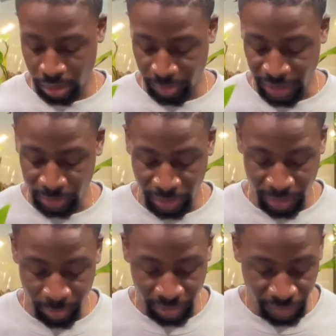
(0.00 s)
that's what I
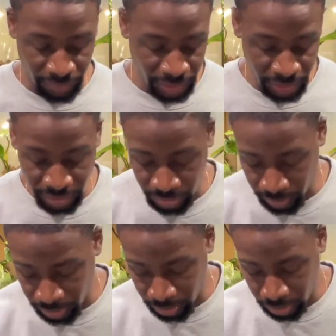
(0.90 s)
believe that this
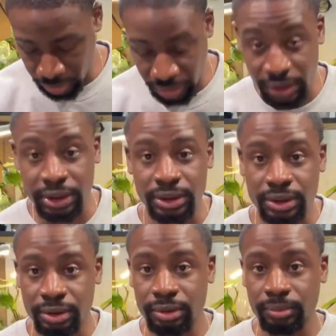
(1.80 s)
one is.
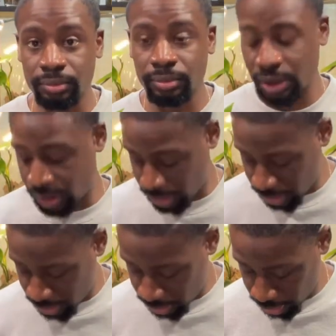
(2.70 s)

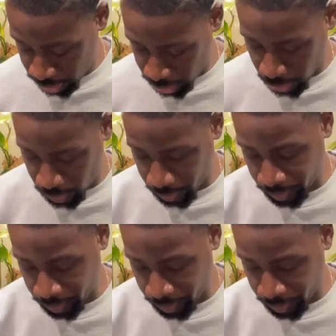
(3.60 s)
So.